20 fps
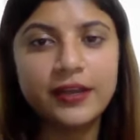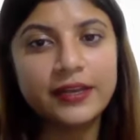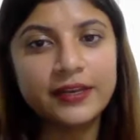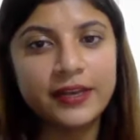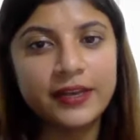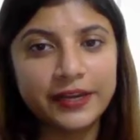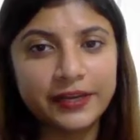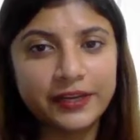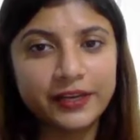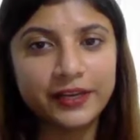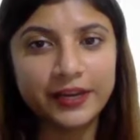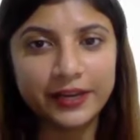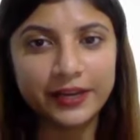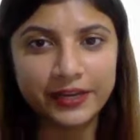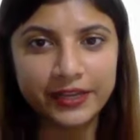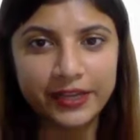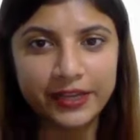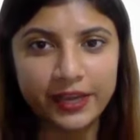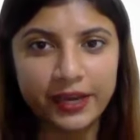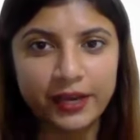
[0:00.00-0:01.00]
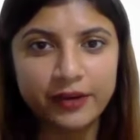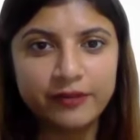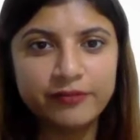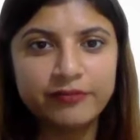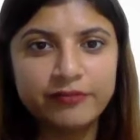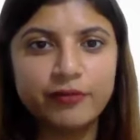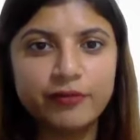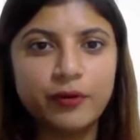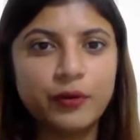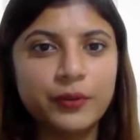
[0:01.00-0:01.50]
in 1998
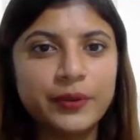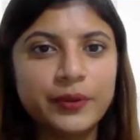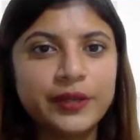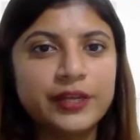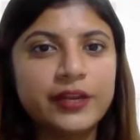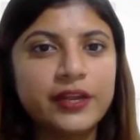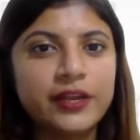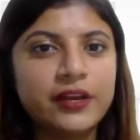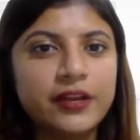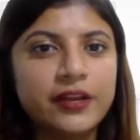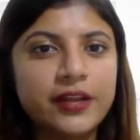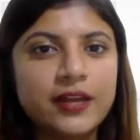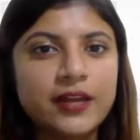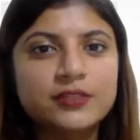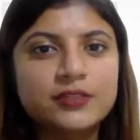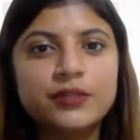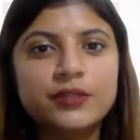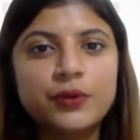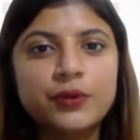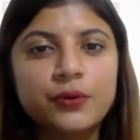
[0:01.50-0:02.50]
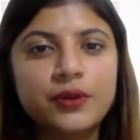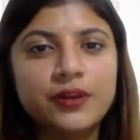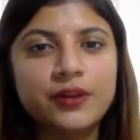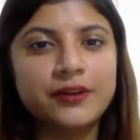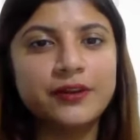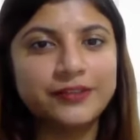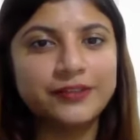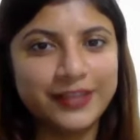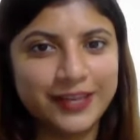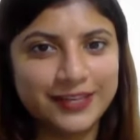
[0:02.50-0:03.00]
following India's
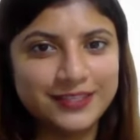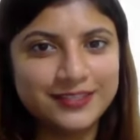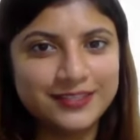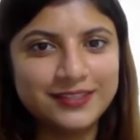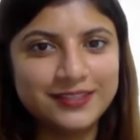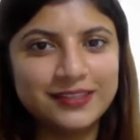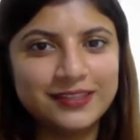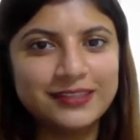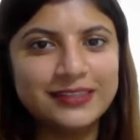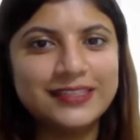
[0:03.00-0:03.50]
nuclear test.